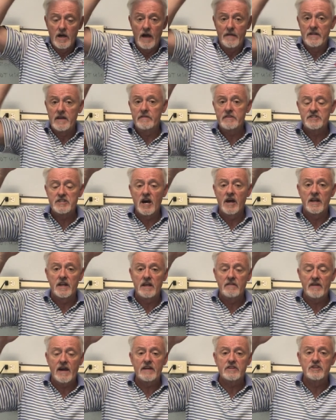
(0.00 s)
I've never done it,
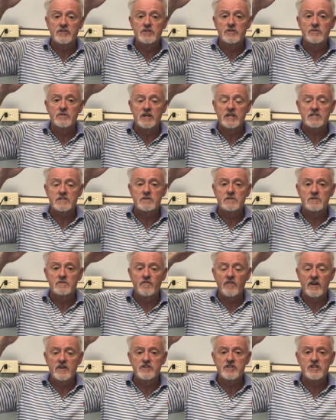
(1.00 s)
never had to do this.
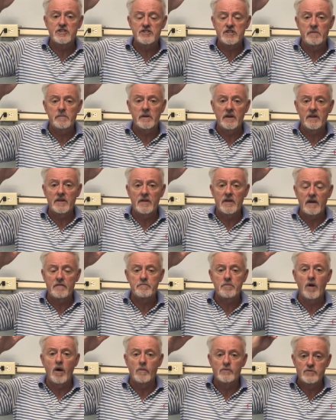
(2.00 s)
Frenchies typically don't have
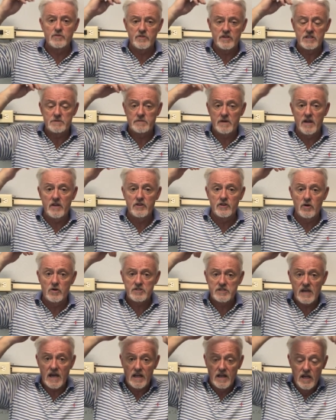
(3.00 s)
problems with this, but other
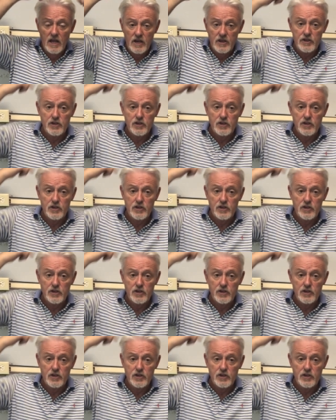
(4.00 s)
dogs can.